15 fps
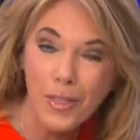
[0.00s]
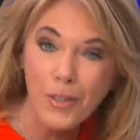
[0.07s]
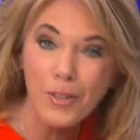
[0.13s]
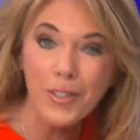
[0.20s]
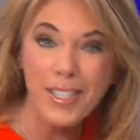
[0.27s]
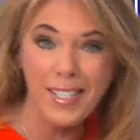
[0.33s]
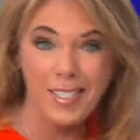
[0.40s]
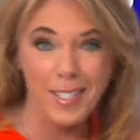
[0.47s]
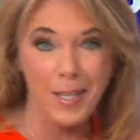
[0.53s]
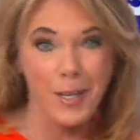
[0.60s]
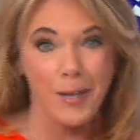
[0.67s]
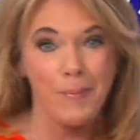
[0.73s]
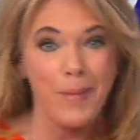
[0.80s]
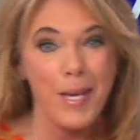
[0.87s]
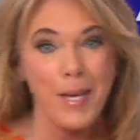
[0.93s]
30s
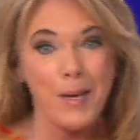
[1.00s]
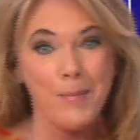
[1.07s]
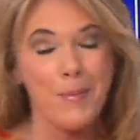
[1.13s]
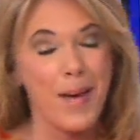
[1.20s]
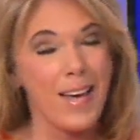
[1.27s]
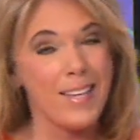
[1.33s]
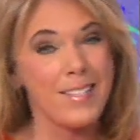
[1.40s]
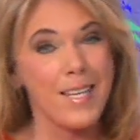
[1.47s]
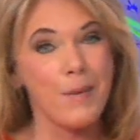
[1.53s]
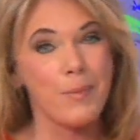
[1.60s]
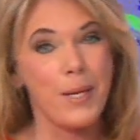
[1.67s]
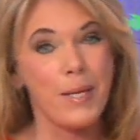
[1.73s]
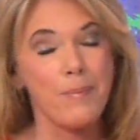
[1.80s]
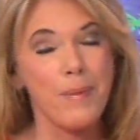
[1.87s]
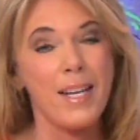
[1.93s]
here by
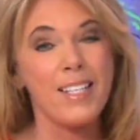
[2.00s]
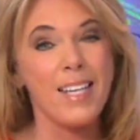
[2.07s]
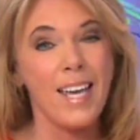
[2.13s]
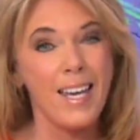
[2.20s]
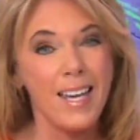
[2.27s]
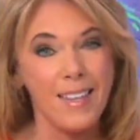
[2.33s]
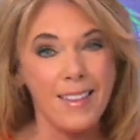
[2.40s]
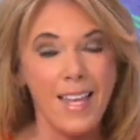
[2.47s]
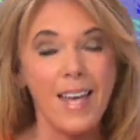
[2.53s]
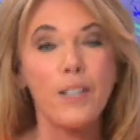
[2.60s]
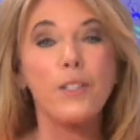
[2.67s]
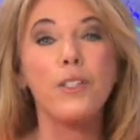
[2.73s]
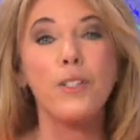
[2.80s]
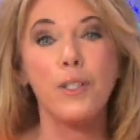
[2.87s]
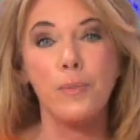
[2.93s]
daybreak Monday, and
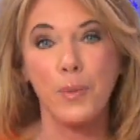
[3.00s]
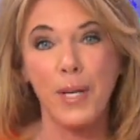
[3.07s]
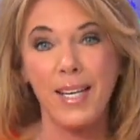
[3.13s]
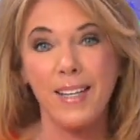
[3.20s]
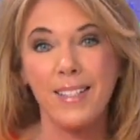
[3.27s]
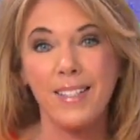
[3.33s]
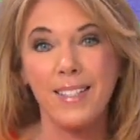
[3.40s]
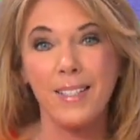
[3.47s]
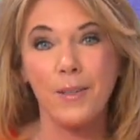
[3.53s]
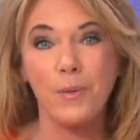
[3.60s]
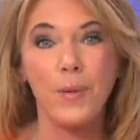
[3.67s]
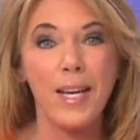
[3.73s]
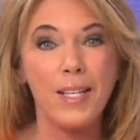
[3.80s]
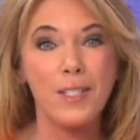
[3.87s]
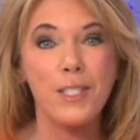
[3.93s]
that could bring us a
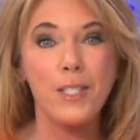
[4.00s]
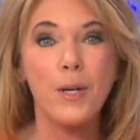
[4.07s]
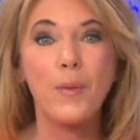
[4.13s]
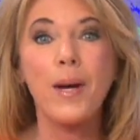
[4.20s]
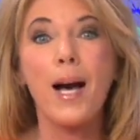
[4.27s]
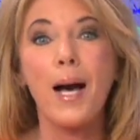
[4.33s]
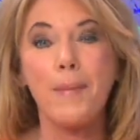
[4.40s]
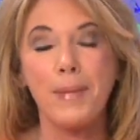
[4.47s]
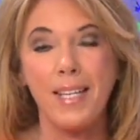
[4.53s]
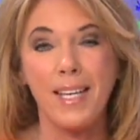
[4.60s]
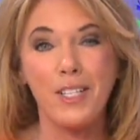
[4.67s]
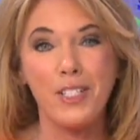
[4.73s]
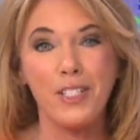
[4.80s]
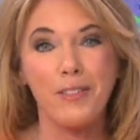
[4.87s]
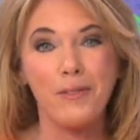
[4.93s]
rain-snow
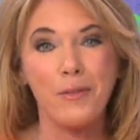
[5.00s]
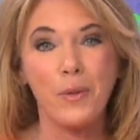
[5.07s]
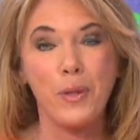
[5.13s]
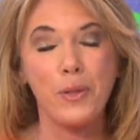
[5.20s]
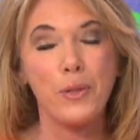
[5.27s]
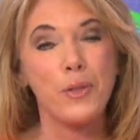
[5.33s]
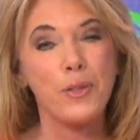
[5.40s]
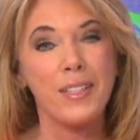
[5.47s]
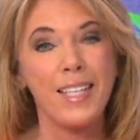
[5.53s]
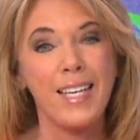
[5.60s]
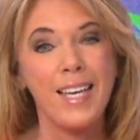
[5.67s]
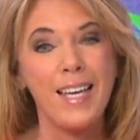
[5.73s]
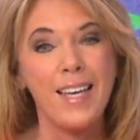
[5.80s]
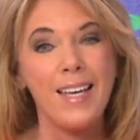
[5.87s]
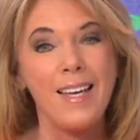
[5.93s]
combination for early
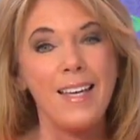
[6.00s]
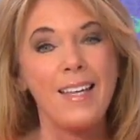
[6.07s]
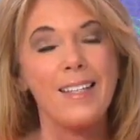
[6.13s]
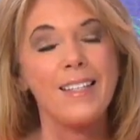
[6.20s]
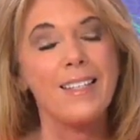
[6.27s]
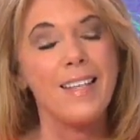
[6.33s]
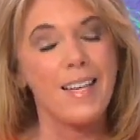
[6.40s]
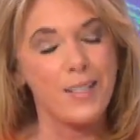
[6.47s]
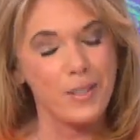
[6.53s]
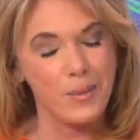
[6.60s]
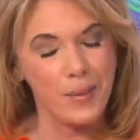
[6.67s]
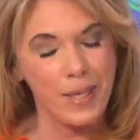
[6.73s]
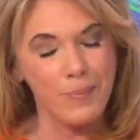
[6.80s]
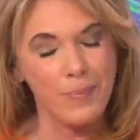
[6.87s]
next week.